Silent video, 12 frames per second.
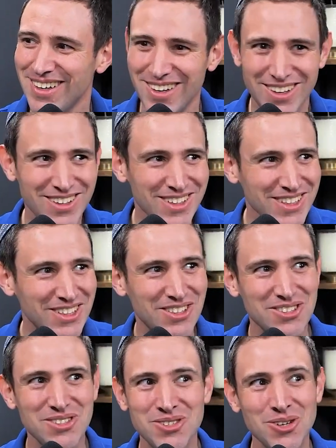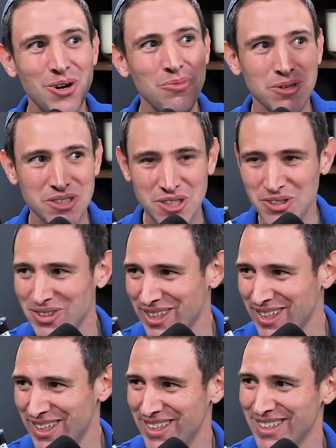You know, like there's so much going
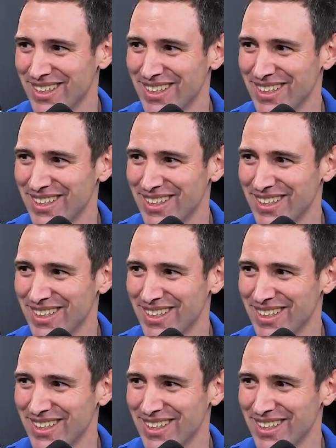on.